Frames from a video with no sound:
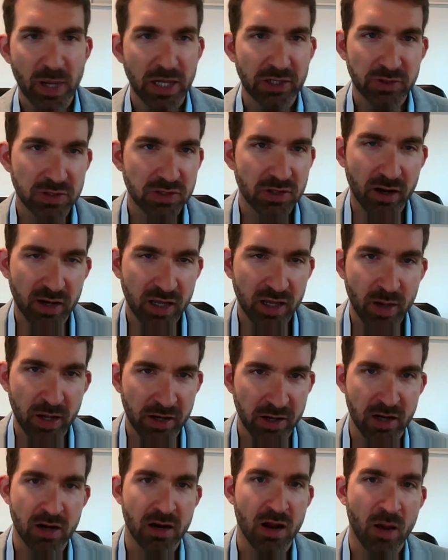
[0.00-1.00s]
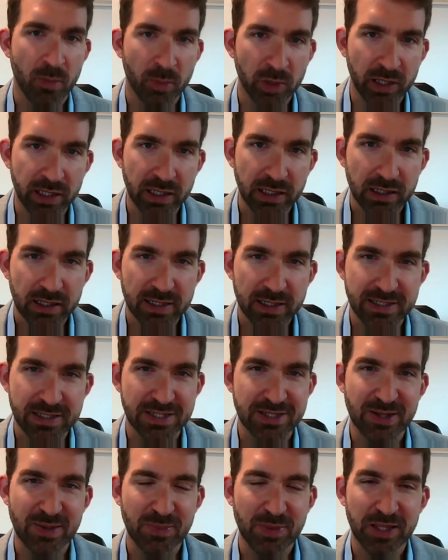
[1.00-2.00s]
that Patrick's talking about an anomaly? Is it
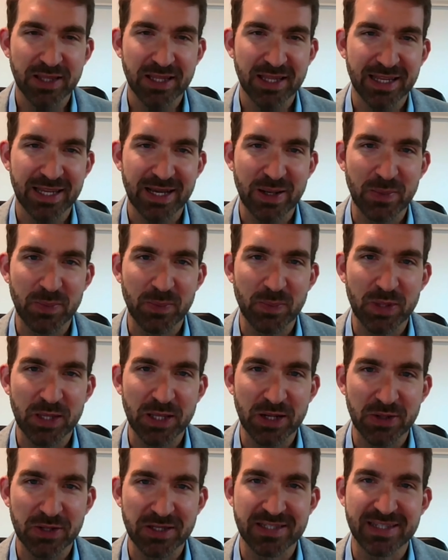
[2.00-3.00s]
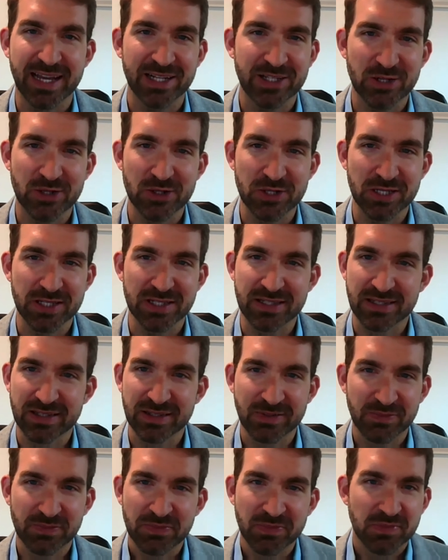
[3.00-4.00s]
something that the sector just,